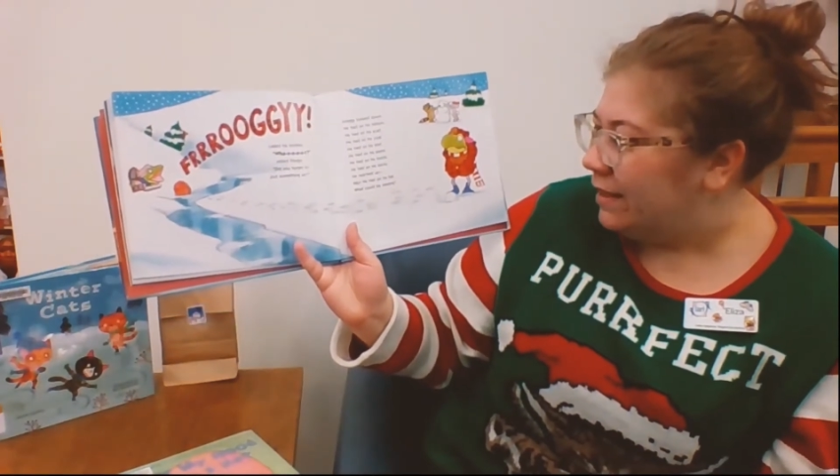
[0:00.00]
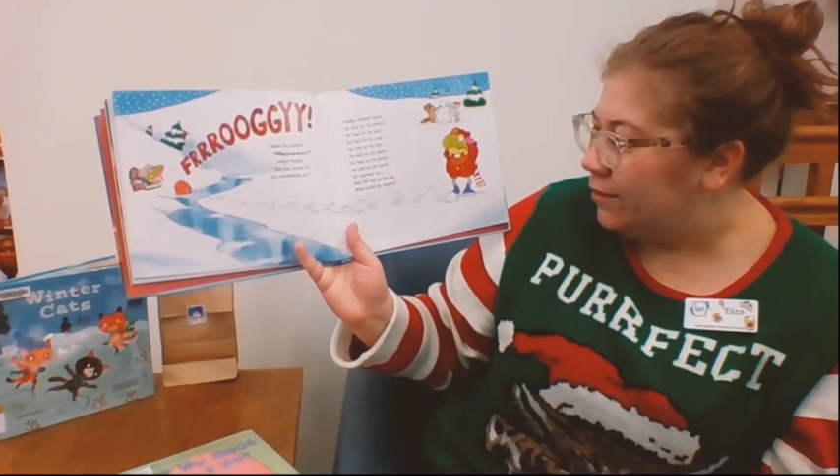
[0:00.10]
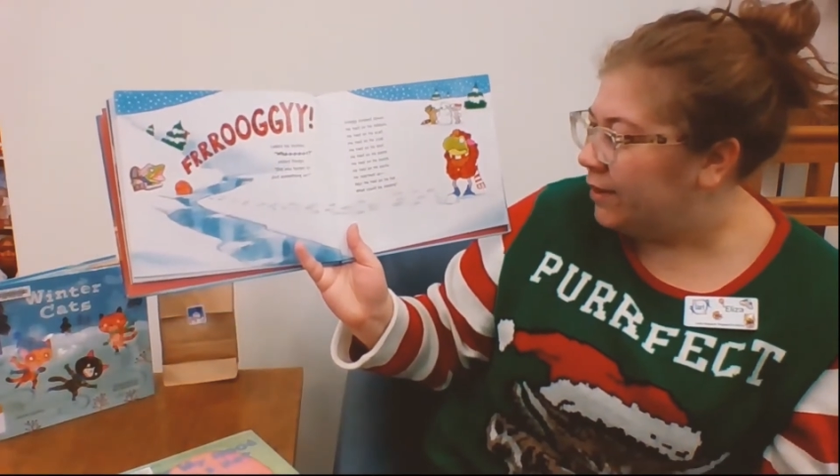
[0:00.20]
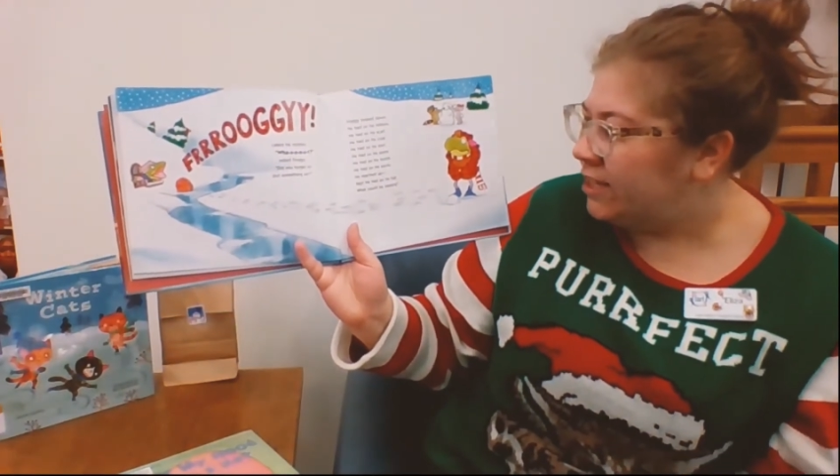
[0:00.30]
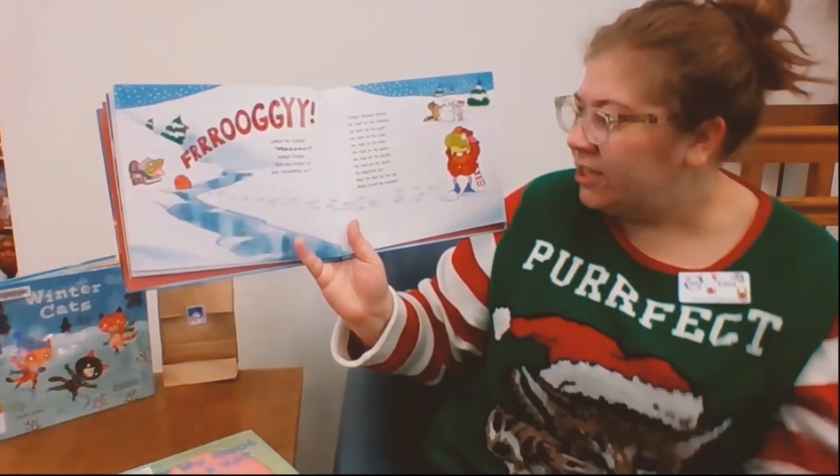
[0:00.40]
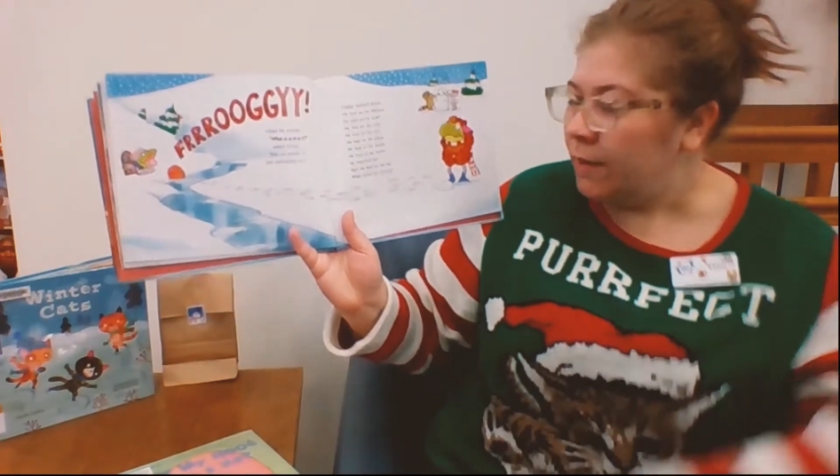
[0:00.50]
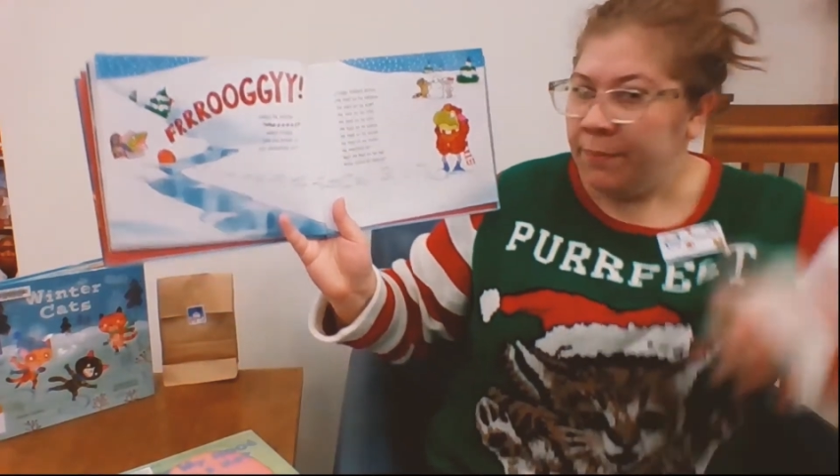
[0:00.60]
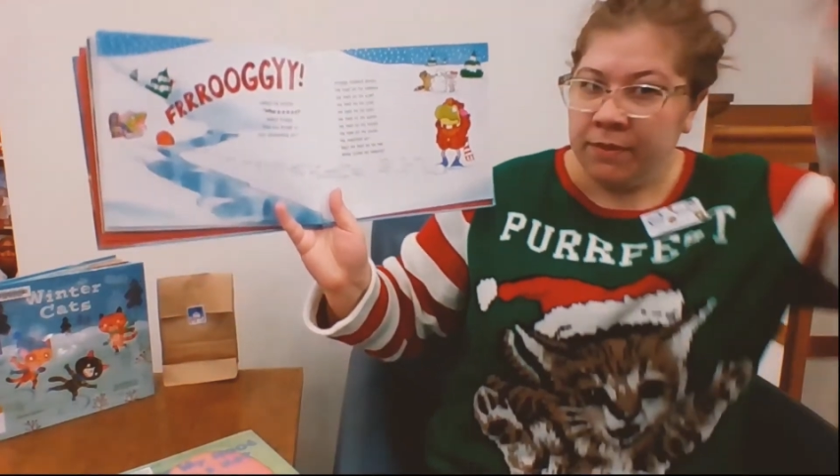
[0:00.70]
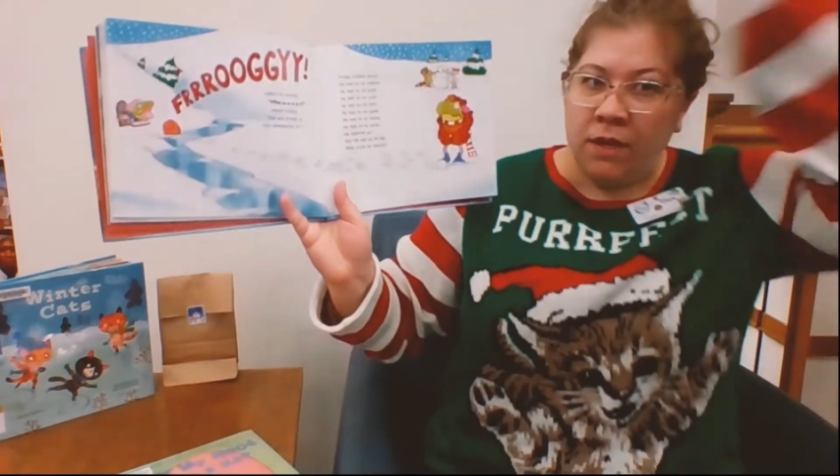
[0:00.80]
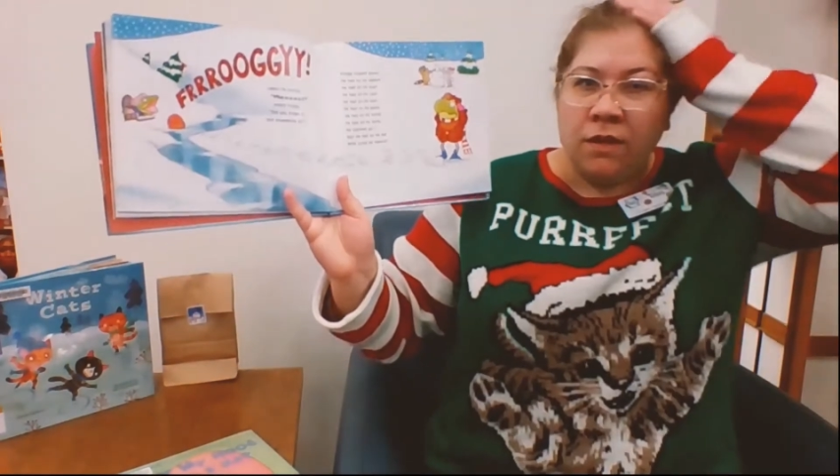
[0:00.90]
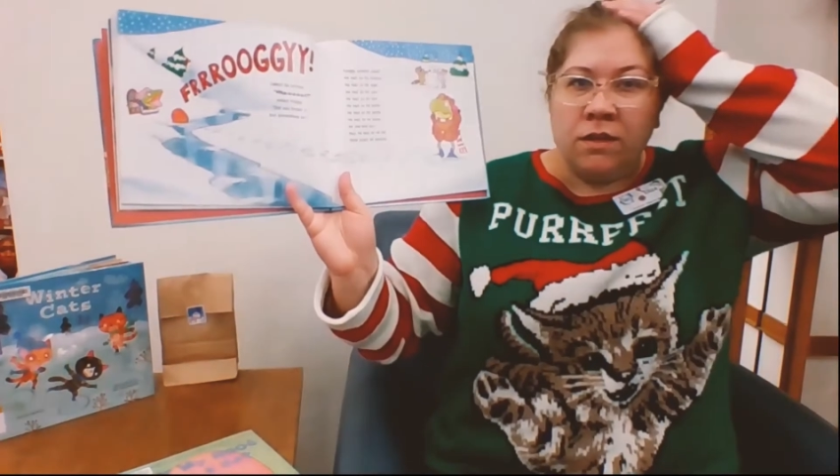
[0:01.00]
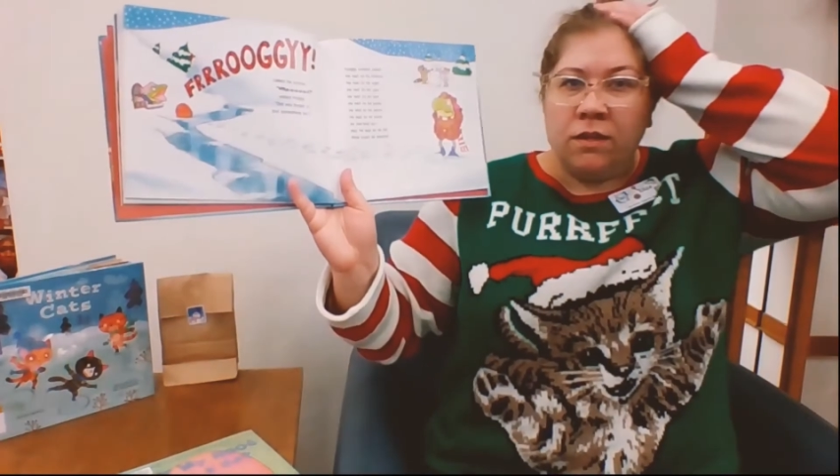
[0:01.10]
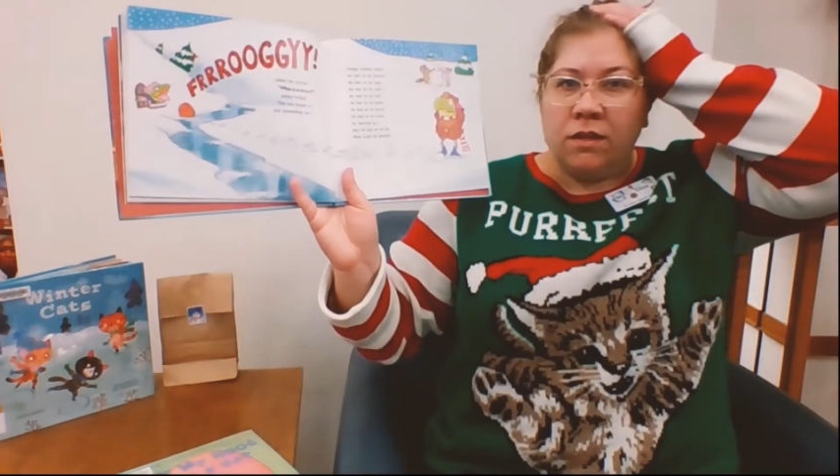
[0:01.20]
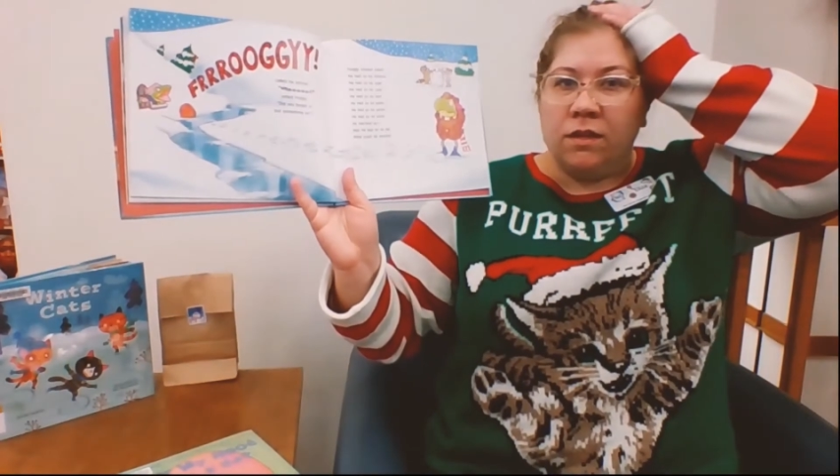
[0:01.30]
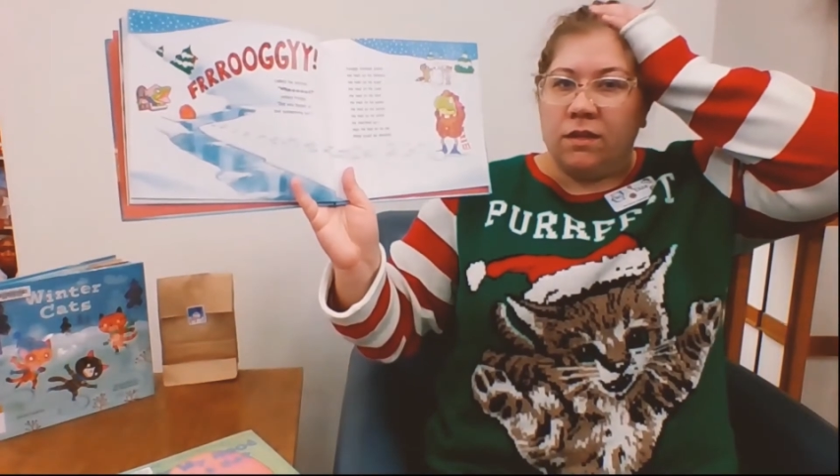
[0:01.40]
He reached up.
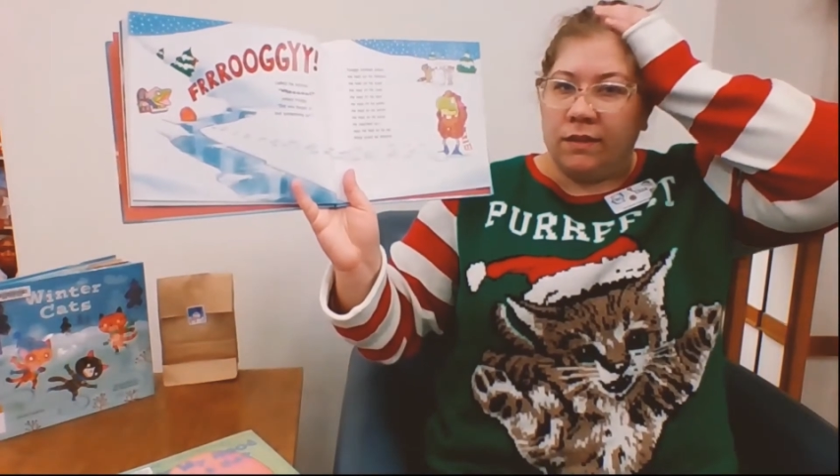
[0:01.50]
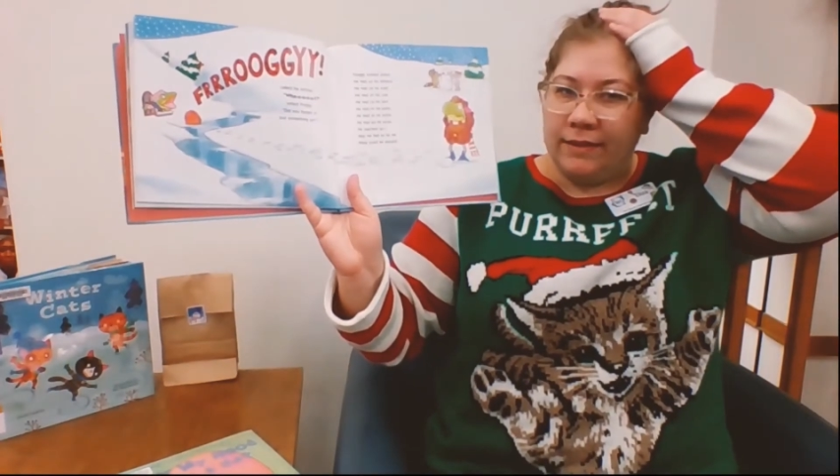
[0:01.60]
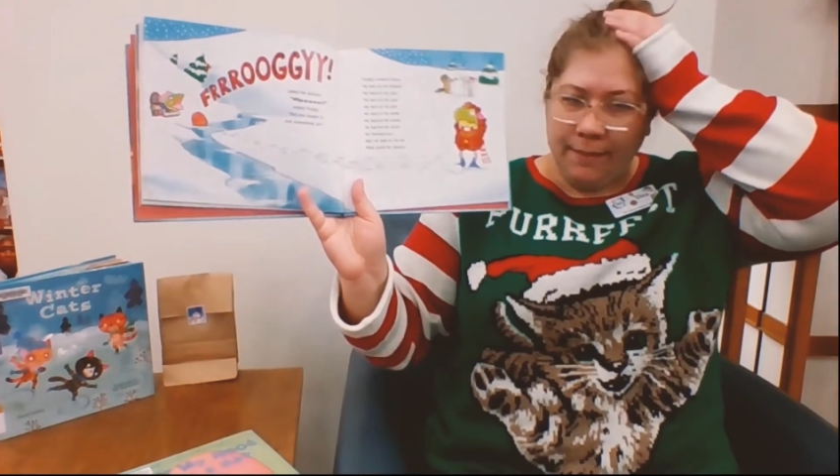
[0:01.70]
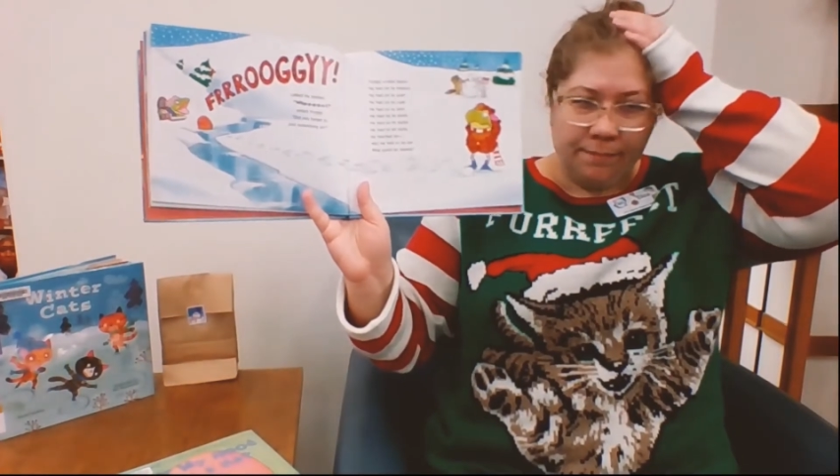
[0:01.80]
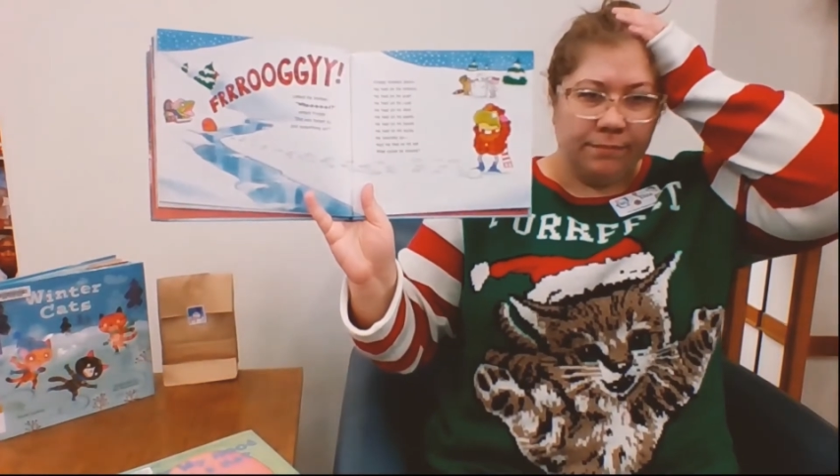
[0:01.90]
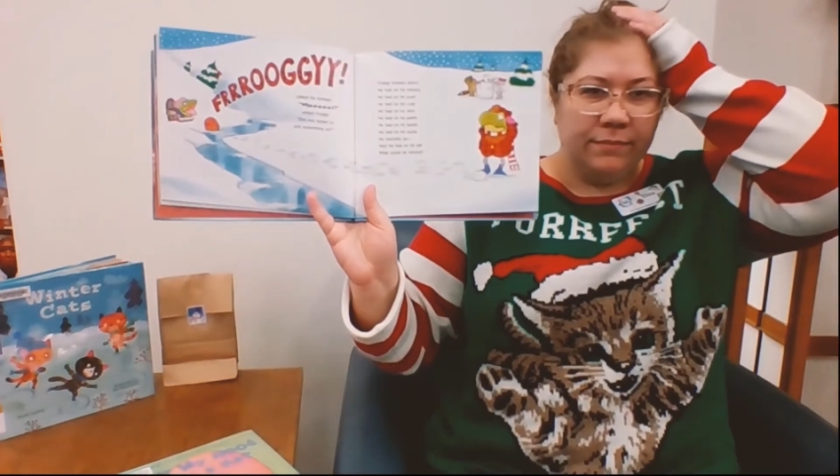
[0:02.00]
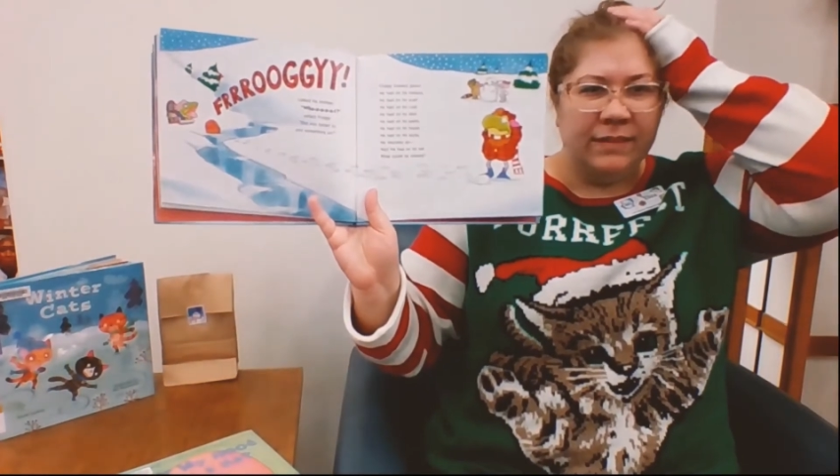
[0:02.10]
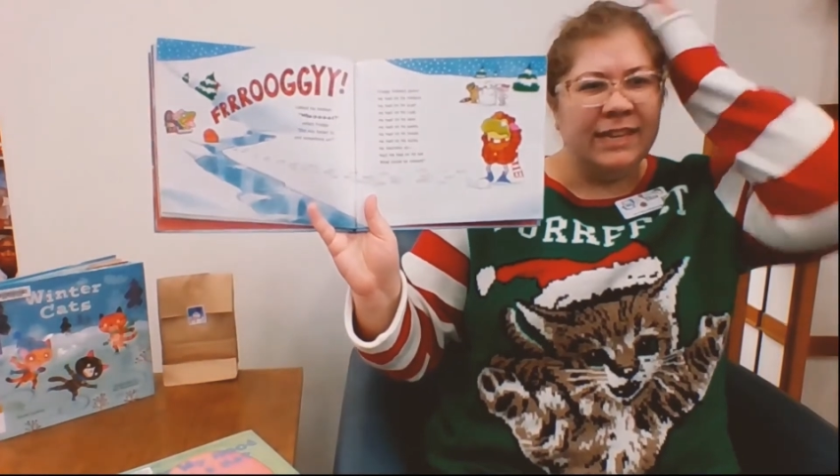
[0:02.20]
Yep,